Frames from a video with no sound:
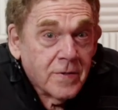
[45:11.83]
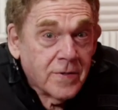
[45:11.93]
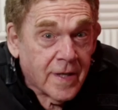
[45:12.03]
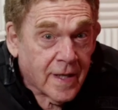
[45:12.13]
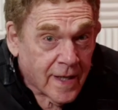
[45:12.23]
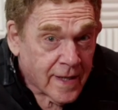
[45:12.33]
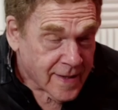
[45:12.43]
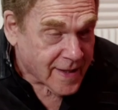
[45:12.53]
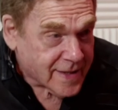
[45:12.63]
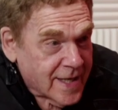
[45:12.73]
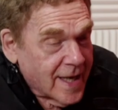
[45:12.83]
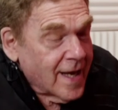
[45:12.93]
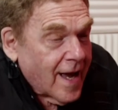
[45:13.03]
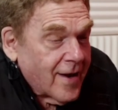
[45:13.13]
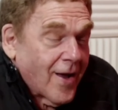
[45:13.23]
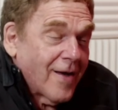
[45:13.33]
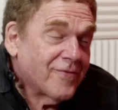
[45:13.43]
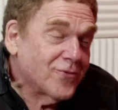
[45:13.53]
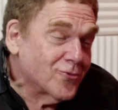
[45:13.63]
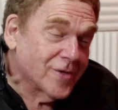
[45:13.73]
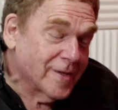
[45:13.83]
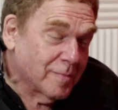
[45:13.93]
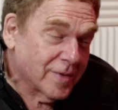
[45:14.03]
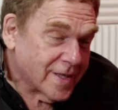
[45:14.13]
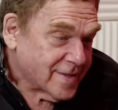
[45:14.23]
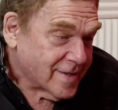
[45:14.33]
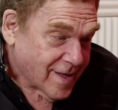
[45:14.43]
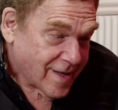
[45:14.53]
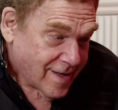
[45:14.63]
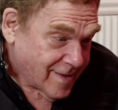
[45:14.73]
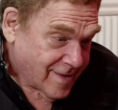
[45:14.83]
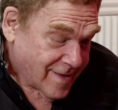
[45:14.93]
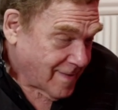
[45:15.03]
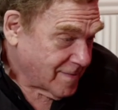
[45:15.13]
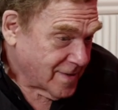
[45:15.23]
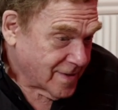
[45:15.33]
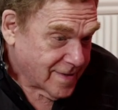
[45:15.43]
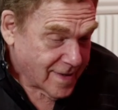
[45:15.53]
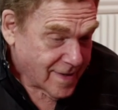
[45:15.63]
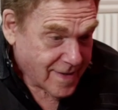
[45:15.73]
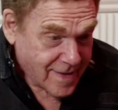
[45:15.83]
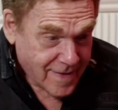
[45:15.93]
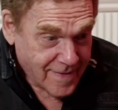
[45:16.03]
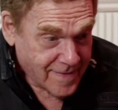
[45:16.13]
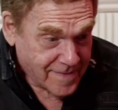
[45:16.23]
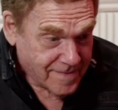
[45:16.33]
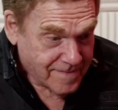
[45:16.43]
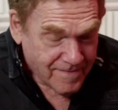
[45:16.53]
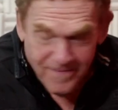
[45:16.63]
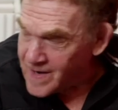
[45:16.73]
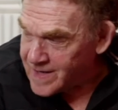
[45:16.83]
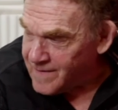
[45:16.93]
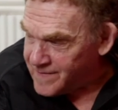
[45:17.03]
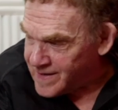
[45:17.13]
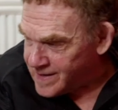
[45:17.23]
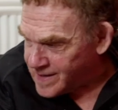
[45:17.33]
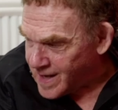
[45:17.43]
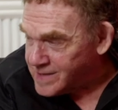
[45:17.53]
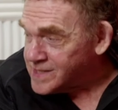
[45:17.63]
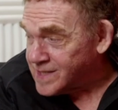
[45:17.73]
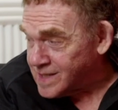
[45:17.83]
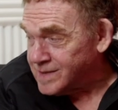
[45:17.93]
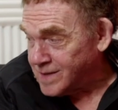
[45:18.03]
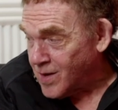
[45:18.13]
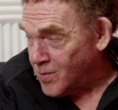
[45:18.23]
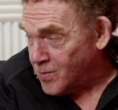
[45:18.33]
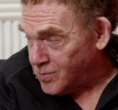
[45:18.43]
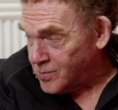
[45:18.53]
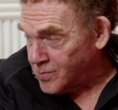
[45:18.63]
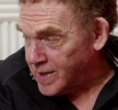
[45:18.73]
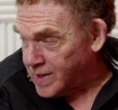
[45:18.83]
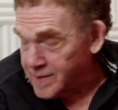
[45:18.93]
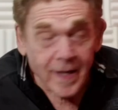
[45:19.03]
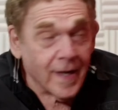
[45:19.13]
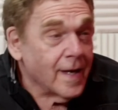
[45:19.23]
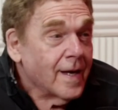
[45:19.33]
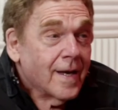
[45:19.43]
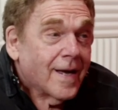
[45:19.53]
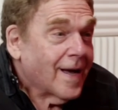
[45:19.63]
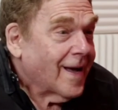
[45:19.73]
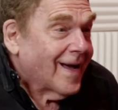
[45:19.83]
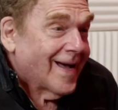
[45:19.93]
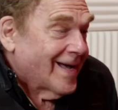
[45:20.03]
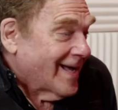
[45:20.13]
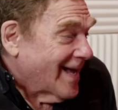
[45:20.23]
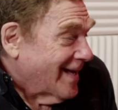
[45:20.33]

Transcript: you do that again? Thanks. I feel really blessed that I'm just fuck, I forget. I'm just gonna go wing it. I'm